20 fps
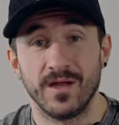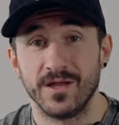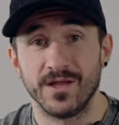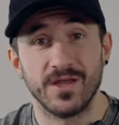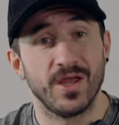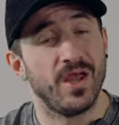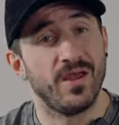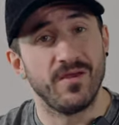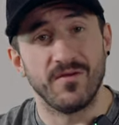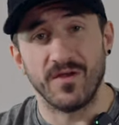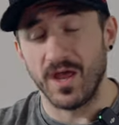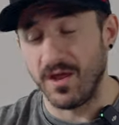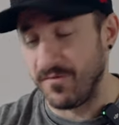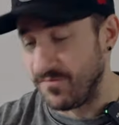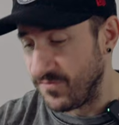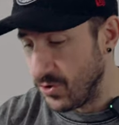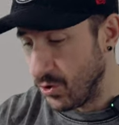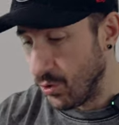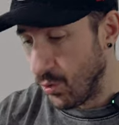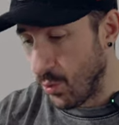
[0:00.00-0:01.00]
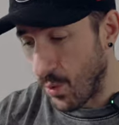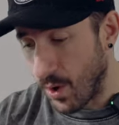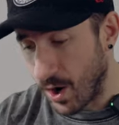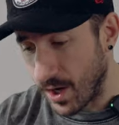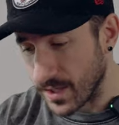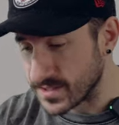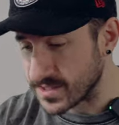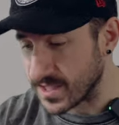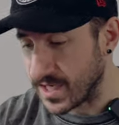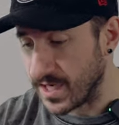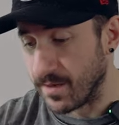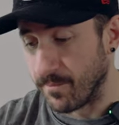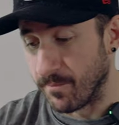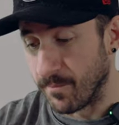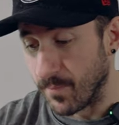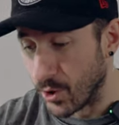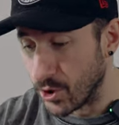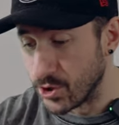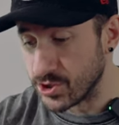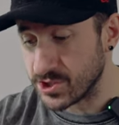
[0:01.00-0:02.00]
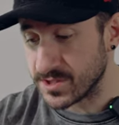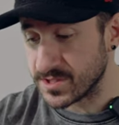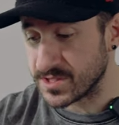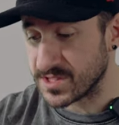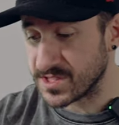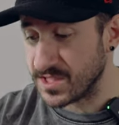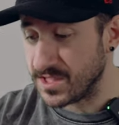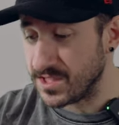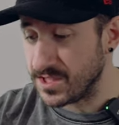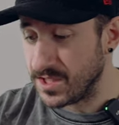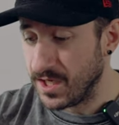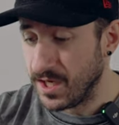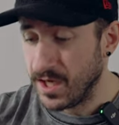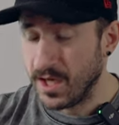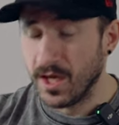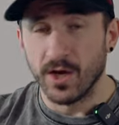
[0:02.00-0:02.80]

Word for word: If you want an emergency